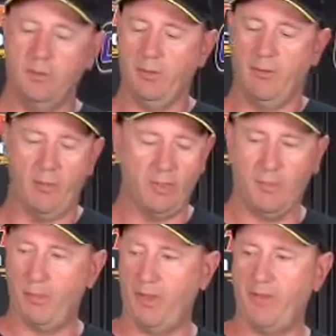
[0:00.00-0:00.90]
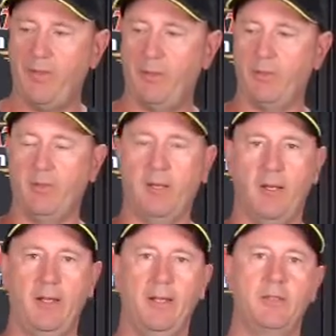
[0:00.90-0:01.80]
So we've also put in some
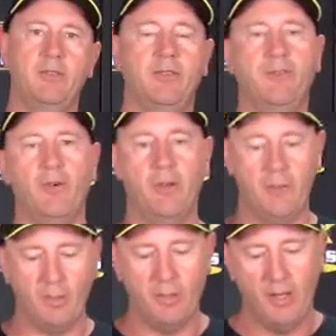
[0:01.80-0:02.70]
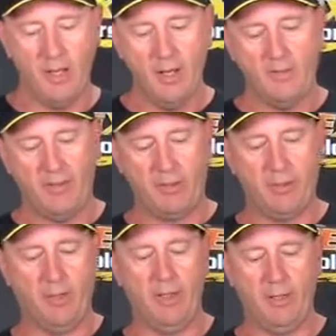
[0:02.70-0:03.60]
cleaner, 240mm. If we're
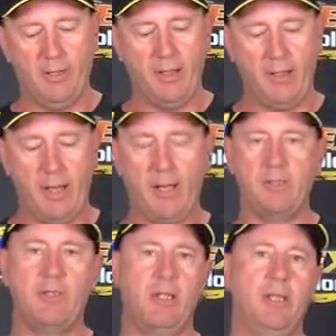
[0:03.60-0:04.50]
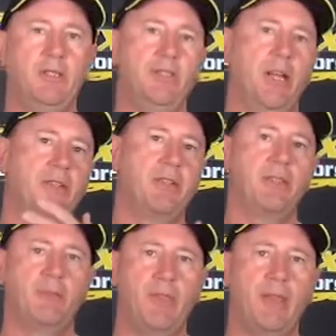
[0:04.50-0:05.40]
doing colour
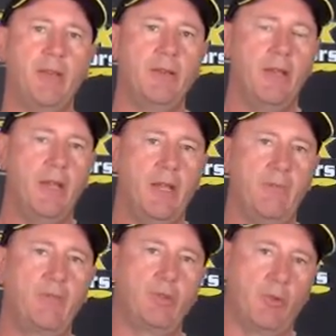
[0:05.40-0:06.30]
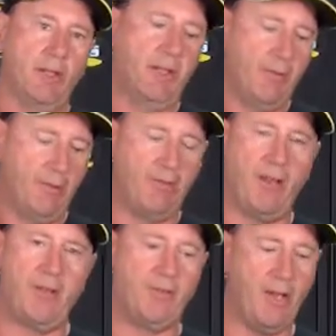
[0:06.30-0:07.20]
changes, you would then in between give it a
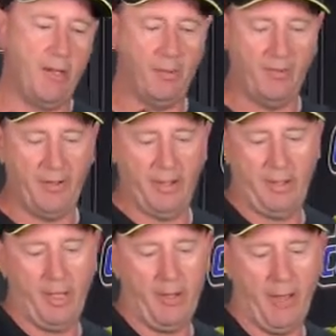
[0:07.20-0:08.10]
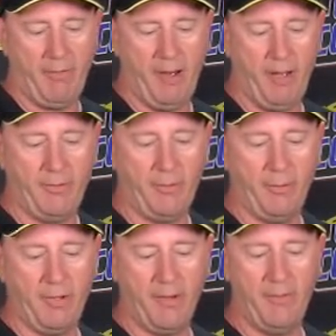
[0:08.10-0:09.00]
flush out, or if you're going to go have lunch or
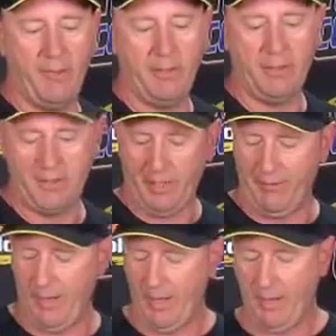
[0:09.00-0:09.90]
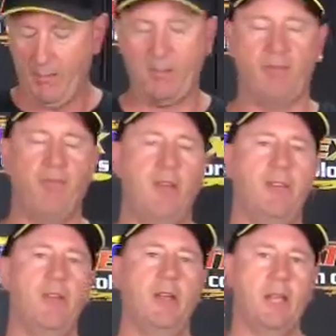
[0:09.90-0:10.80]
whatever, you just give your airbrush a
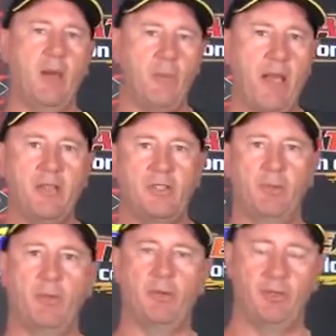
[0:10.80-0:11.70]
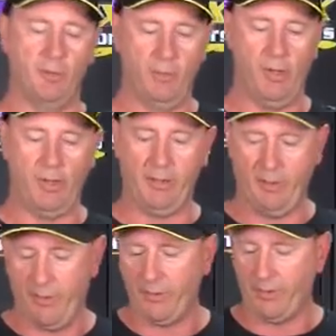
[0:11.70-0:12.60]
flush out and come back, should be still working
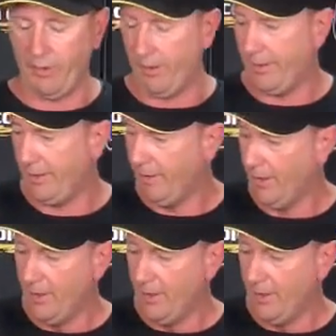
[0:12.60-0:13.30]
nice and clean.